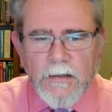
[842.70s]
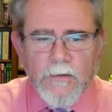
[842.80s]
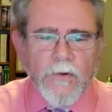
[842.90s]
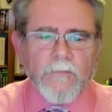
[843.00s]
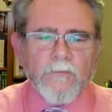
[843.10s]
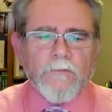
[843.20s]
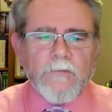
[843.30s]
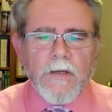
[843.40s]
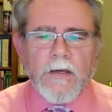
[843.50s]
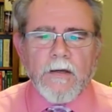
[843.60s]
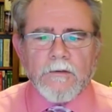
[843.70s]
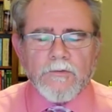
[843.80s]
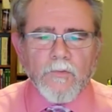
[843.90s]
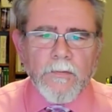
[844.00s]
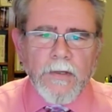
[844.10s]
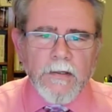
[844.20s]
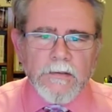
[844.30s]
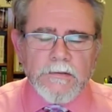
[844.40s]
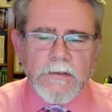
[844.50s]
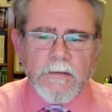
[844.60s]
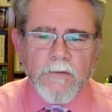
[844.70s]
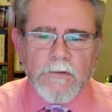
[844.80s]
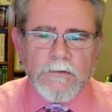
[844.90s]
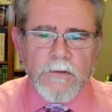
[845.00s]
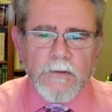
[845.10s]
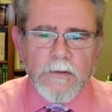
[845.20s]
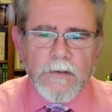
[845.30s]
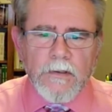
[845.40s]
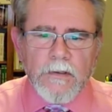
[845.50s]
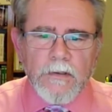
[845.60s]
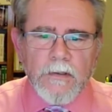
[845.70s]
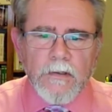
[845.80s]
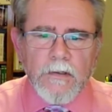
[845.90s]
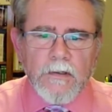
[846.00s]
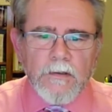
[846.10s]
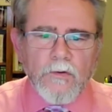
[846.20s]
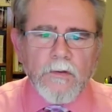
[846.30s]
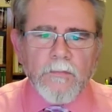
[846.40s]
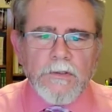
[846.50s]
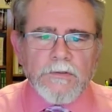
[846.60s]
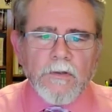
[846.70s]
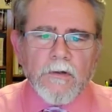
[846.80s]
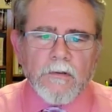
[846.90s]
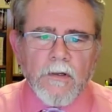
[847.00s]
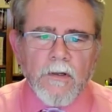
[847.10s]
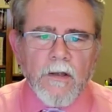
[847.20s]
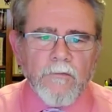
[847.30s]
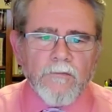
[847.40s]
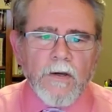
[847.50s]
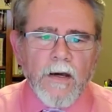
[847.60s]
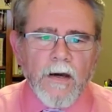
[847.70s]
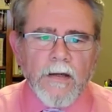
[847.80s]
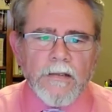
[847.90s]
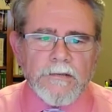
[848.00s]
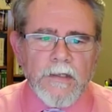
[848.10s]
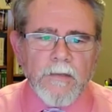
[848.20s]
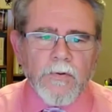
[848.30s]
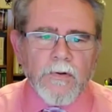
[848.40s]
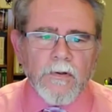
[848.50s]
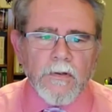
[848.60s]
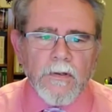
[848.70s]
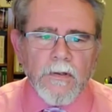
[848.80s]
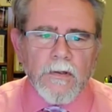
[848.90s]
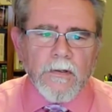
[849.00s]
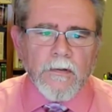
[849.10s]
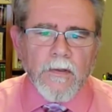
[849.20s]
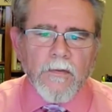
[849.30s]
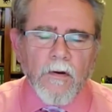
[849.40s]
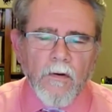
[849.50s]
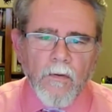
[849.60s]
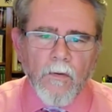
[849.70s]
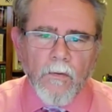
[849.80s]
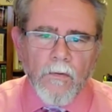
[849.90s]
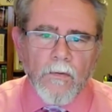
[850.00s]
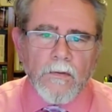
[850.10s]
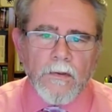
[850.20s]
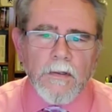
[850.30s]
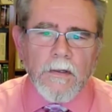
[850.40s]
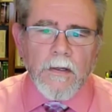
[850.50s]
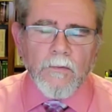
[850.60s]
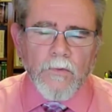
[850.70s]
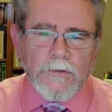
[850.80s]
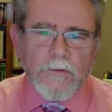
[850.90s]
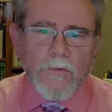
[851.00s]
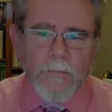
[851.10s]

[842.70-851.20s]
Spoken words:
in a river of debt or swimming in a sea of uncertainty, you can be certain the love of God is deeper than the hole in which you were